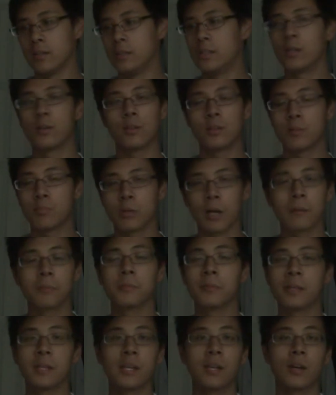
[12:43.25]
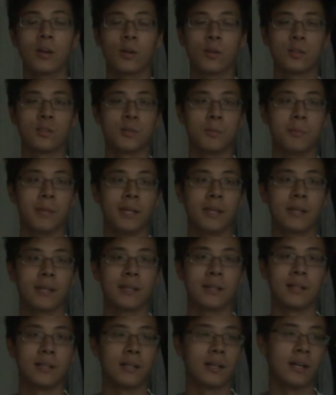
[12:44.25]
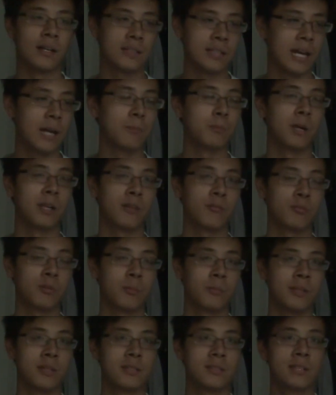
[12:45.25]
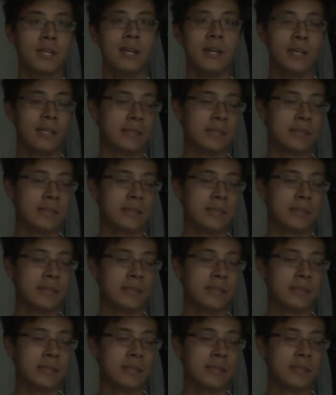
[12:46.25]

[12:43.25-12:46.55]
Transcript: They're they're probably going to make a lot of money from this.